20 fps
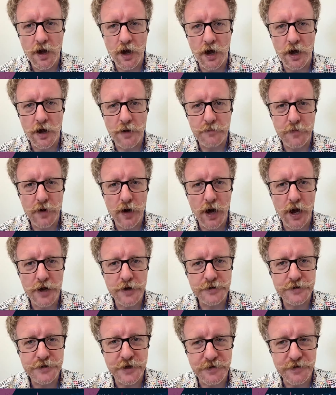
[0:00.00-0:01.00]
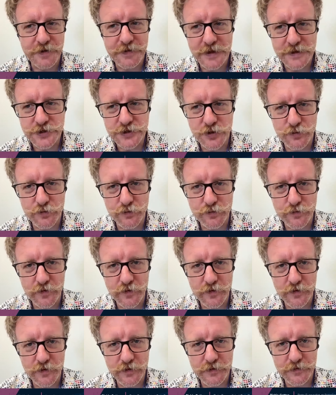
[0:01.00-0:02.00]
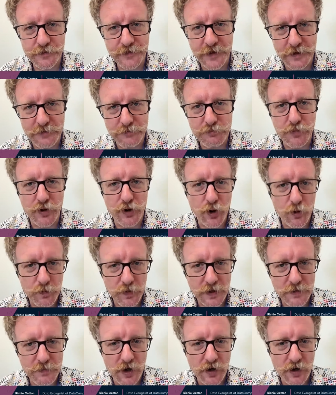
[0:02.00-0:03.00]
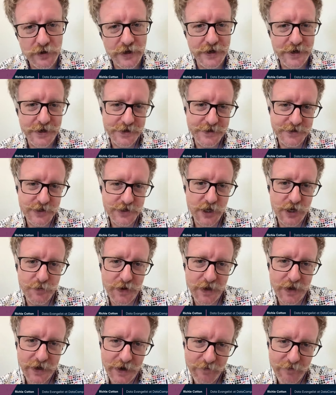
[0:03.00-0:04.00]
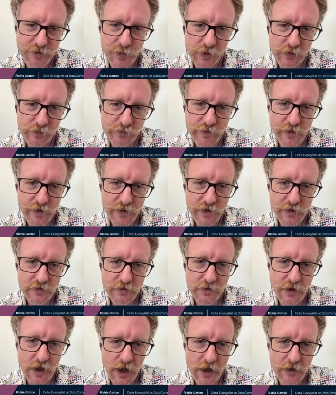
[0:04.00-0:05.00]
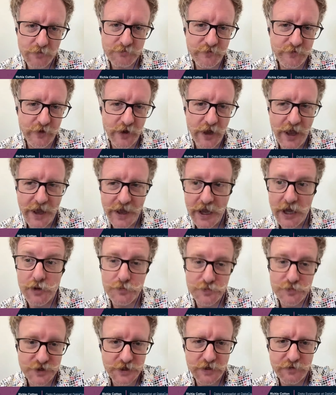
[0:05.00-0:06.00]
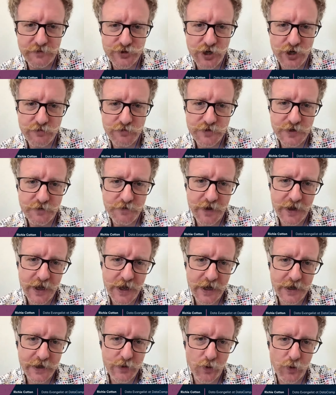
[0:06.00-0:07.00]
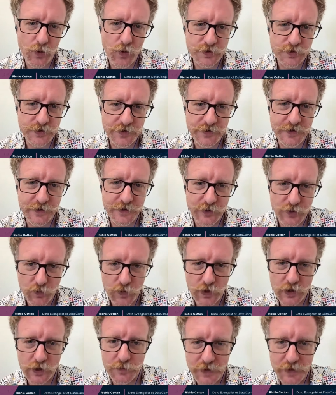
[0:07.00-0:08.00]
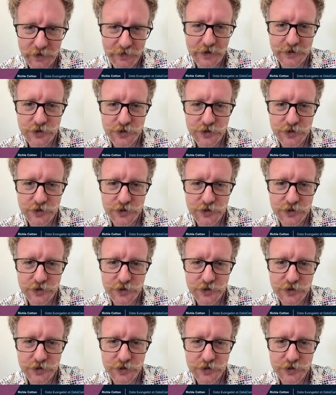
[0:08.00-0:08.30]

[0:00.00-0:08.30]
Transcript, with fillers: Um, and do you think that sort of that monopoly market is going to be inevitable for uh, for AI, particularly for generative AI, or do you think there will of be that?